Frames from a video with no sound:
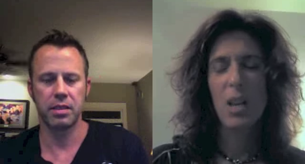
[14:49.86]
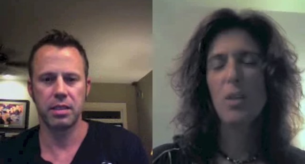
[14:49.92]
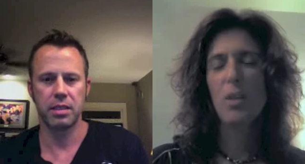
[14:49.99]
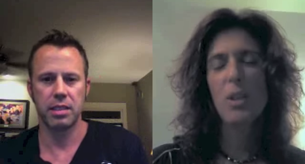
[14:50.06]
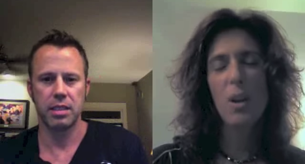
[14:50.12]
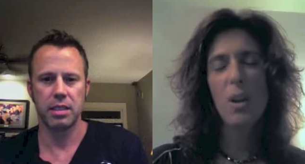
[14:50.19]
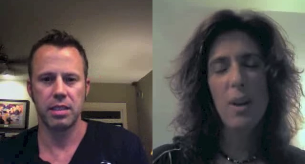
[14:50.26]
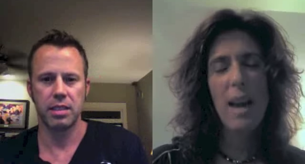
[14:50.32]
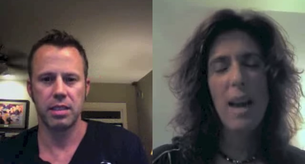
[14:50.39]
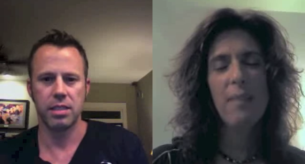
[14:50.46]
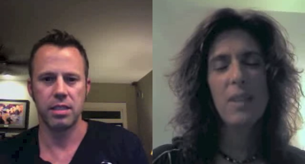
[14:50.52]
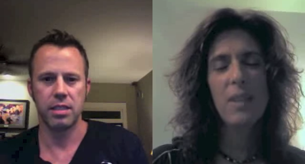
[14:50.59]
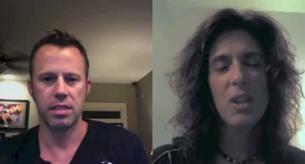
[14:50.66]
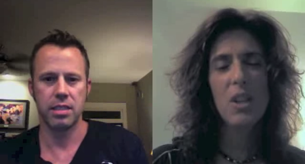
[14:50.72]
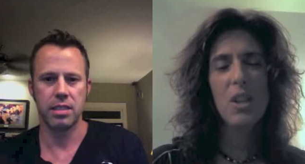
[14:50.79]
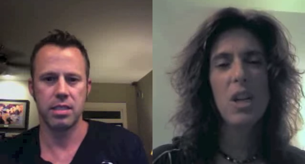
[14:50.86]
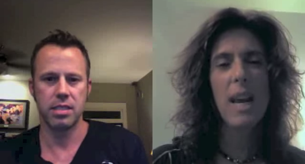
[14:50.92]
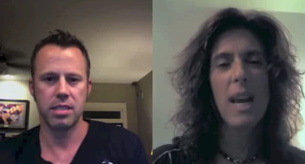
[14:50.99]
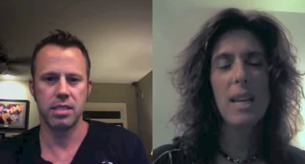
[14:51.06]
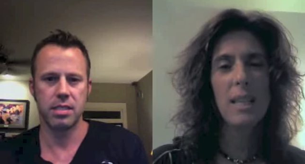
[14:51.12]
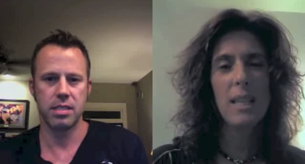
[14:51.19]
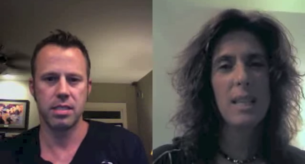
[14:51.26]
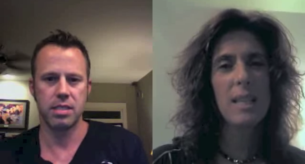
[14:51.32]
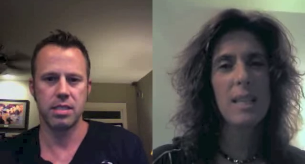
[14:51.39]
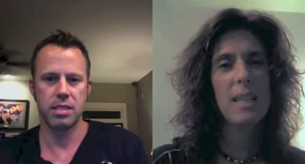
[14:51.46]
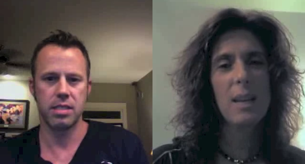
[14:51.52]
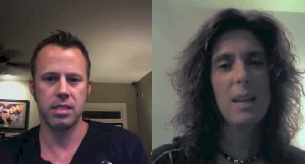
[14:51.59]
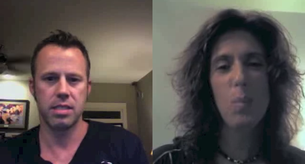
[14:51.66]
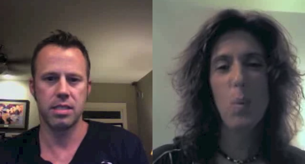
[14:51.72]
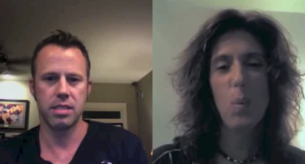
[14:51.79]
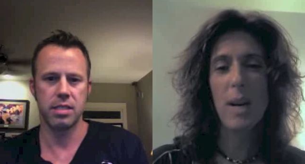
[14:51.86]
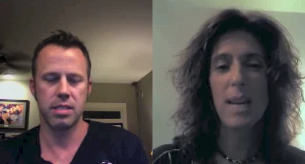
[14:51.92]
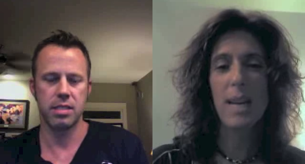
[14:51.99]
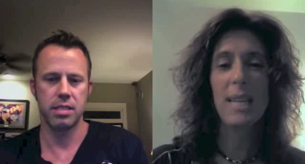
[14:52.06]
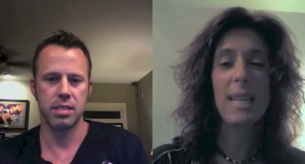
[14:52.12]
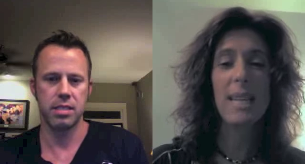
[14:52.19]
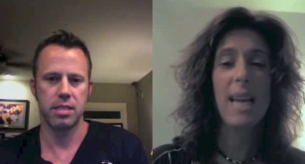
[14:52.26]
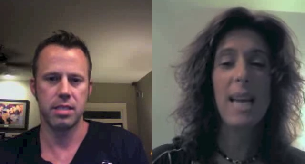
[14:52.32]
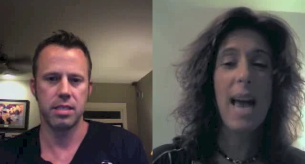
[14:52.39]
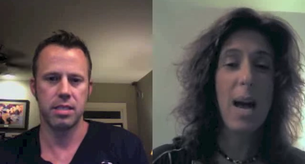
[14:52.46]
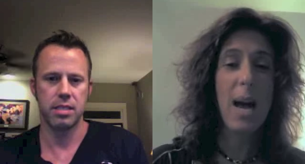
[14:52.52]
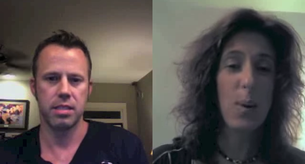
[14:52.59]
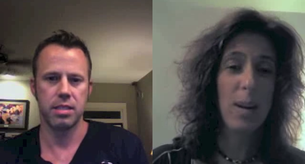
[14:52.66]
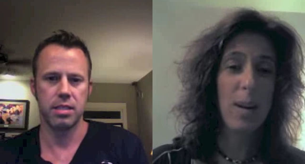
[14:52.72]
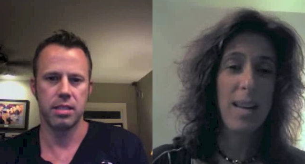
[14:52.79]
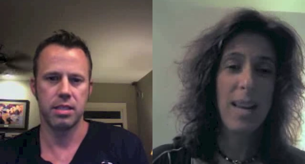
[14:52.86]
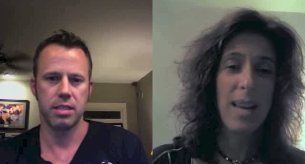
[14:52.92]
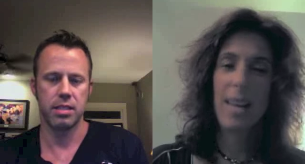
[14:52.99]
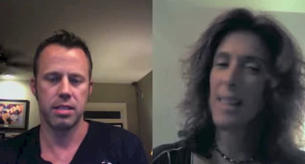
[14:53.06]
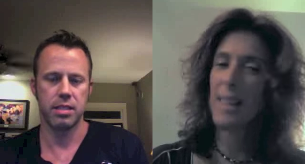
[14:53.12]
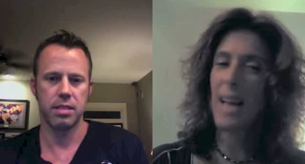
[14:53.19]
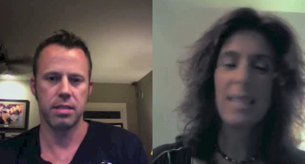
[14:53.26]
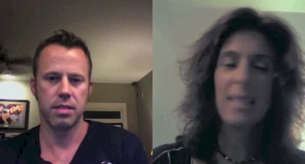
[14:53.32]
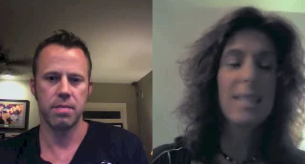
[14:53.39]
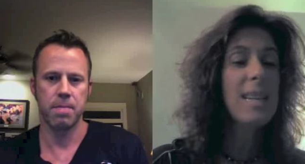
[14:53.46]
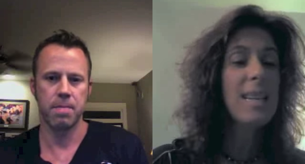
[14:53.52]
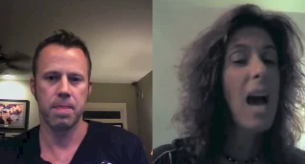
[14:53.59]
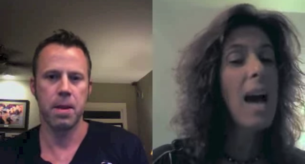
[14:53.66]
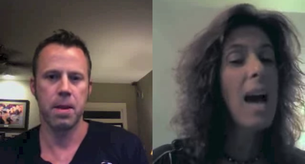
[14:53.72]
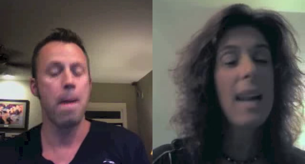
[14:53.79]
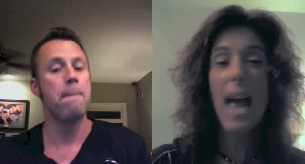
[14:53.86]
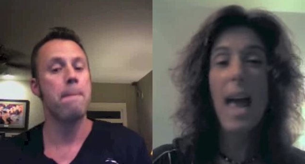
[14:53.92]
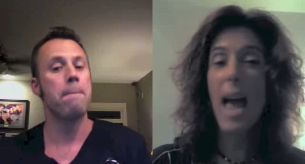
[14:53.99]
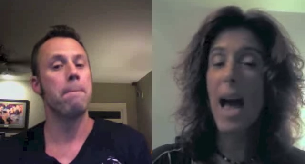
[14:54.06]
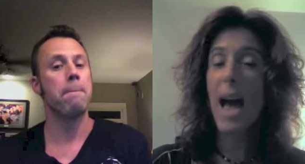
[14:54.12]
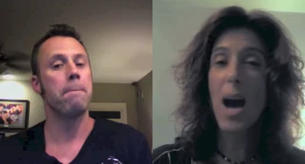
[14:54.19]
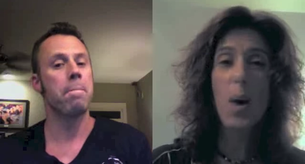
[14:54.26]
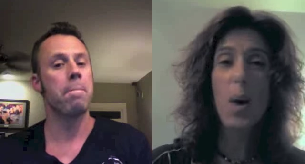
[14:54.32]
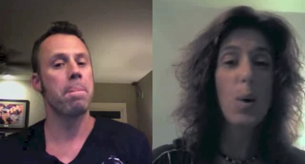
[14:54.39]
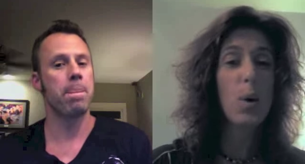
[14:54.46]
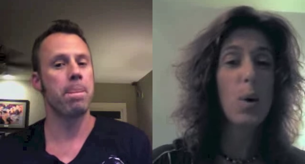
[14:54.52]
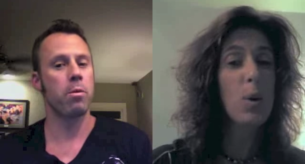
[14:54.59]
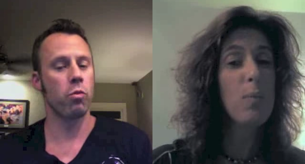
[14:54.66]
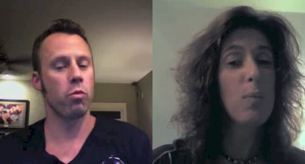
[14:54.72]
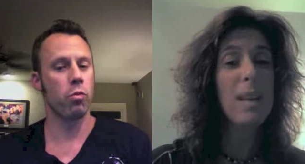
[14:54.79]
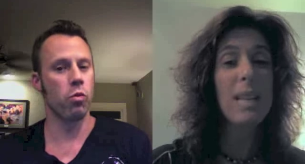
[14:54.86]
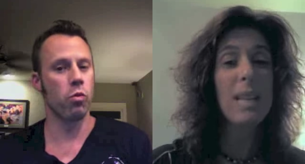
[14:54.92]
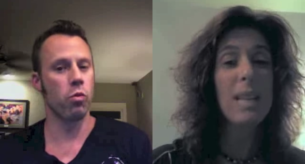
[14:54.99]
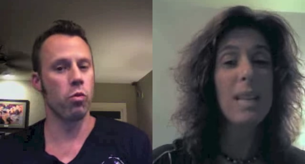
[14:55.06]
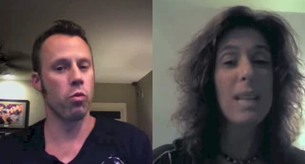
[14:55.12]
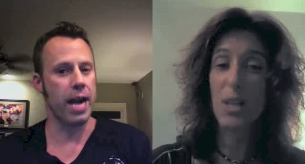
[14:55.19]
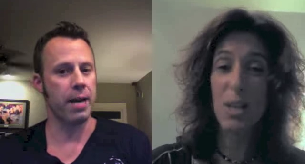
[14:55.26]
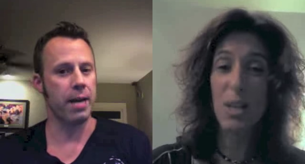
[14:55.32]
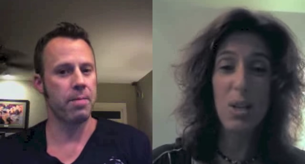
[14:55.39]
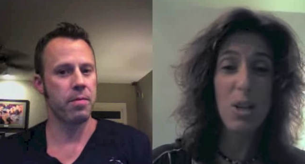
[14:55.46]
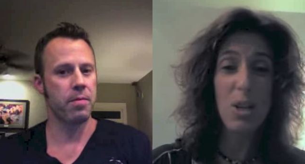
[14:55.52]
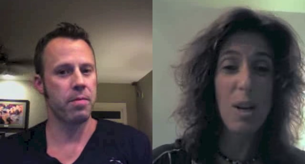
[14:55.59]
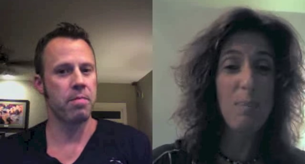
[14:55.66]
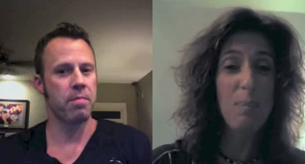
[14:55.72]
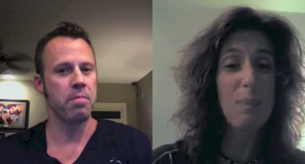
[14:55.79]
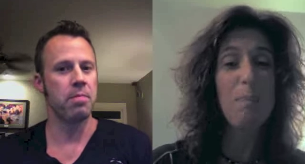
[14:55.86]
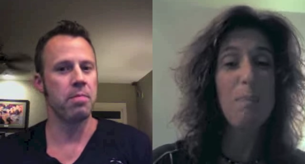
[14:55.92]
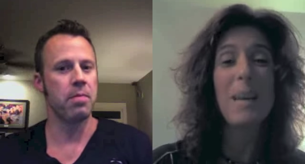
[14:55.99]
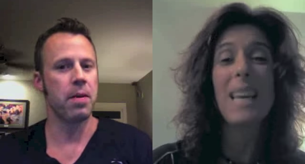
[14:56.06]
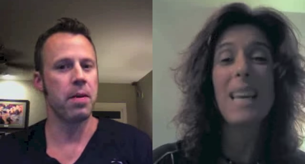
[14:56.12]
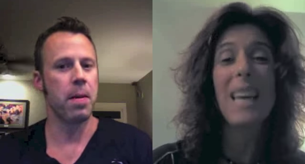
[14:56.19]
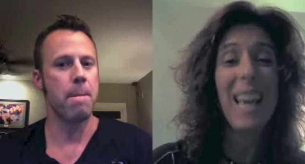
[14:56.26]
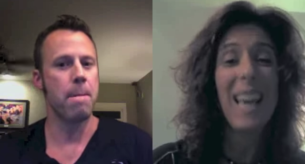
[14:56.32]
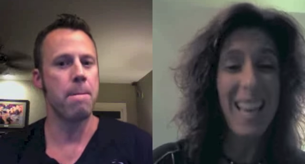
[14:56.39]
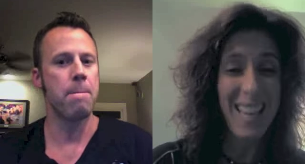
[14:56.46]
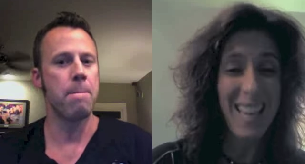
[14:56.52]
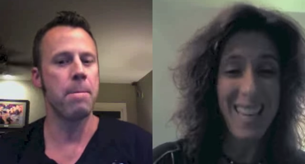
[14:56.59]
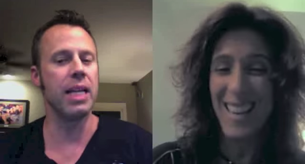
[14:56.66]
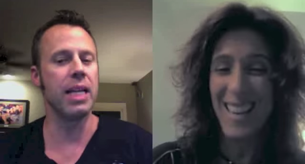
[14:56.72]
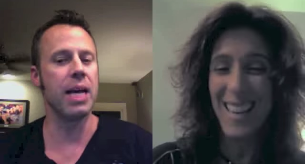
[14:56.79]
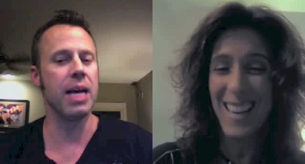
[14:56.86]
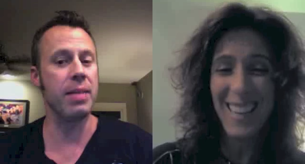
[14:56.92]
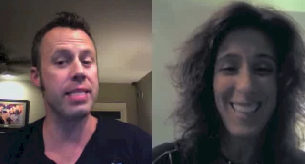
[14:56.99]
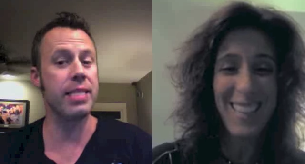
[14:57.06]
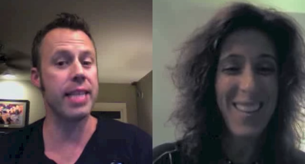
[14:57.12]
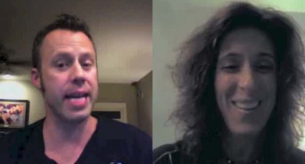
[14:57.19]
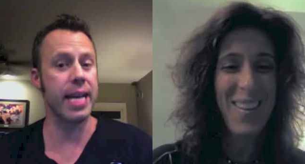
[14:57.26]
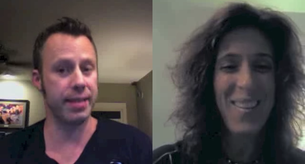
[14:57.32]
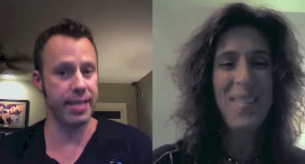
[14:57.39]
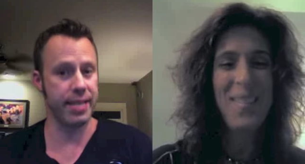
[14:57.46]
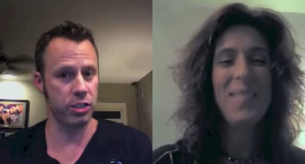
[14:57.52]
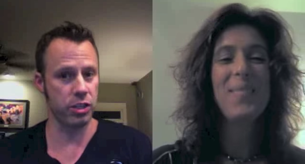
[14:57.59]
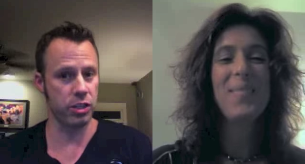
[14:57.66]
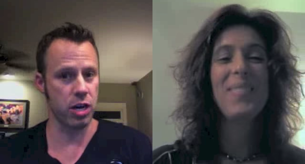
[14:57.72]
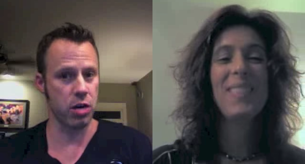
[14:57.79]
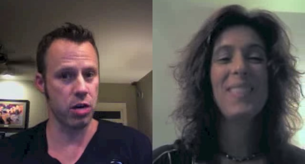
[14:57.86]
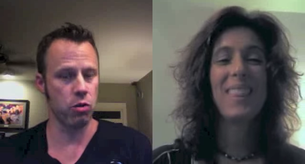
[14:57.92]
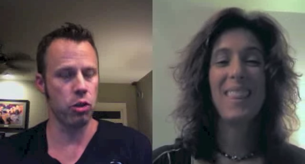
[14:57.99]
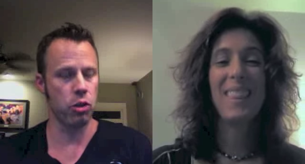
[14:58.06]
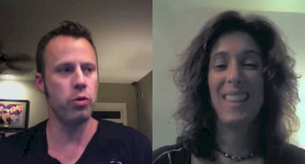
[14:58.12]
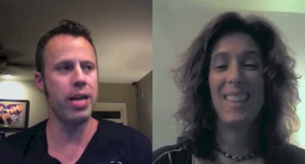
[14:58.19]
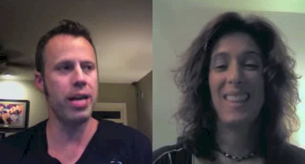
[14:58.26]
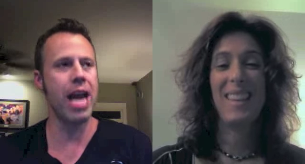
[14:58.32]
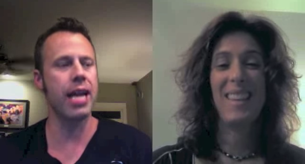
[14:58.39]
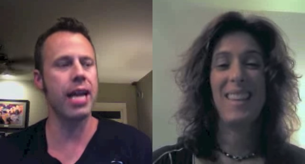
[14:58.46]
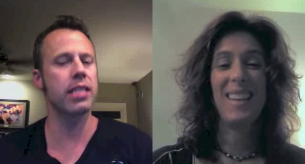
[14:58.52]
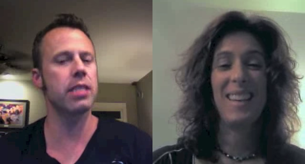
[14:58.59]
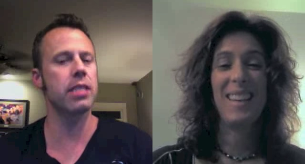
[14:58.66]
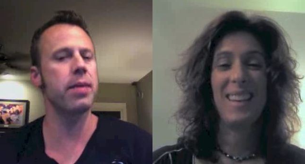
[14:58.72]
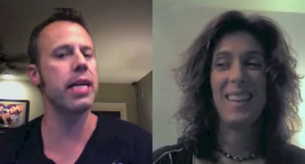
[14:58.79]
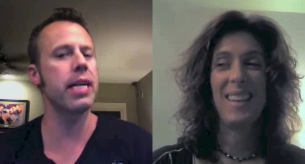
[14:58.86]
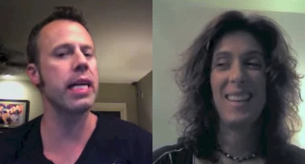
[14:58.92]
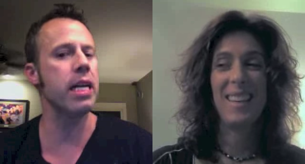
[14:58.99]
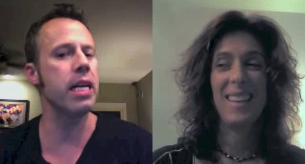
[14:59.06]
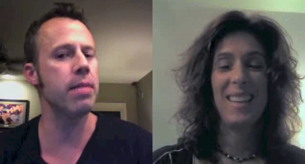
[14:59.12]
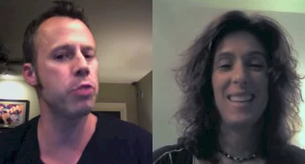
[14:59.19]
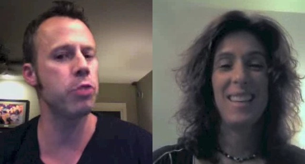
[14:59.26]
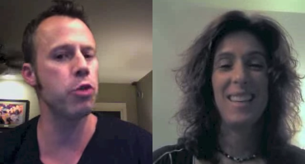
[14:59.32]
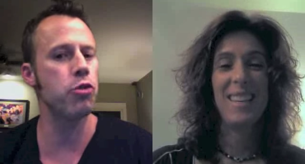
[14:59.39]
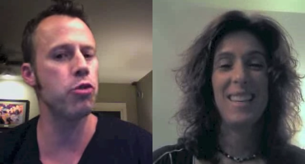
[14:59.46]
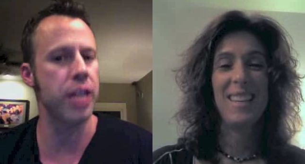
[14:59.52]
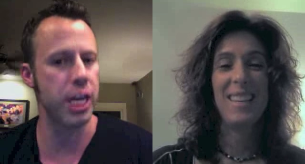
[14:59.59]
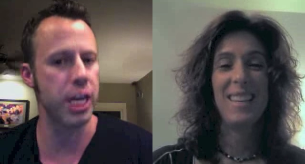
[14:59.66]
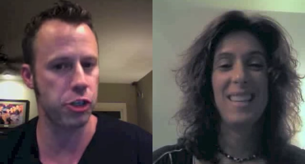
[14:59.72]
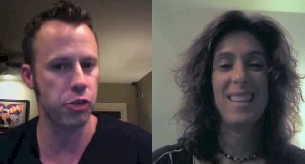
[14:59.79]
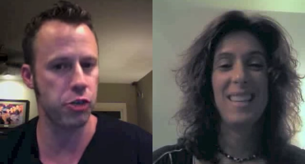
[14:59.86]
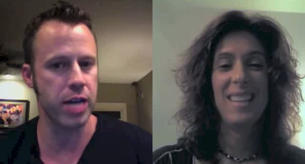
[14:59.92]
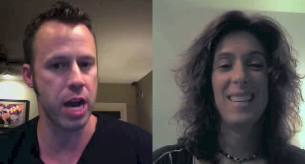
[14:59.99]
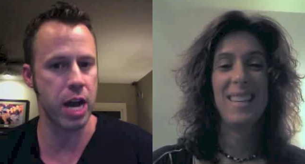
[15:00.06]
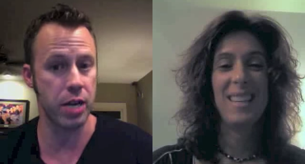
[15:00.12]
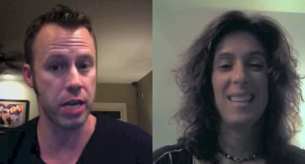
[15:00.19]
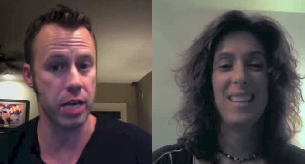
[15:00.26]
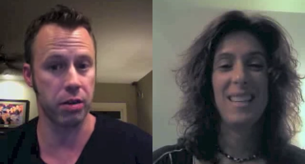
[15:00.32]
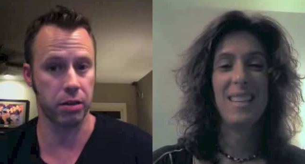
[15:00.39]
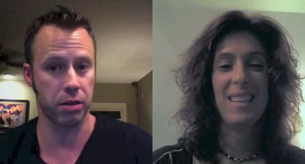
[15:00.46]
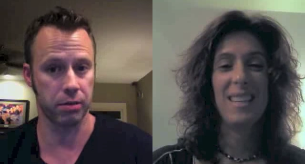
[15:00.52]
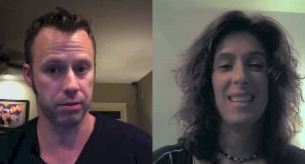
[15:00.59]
Speaker 1: You don't have to chase someone down. That's not how good
Speaker 2: relationships begin. But let me state this, though. You can't expect him to chase you down either.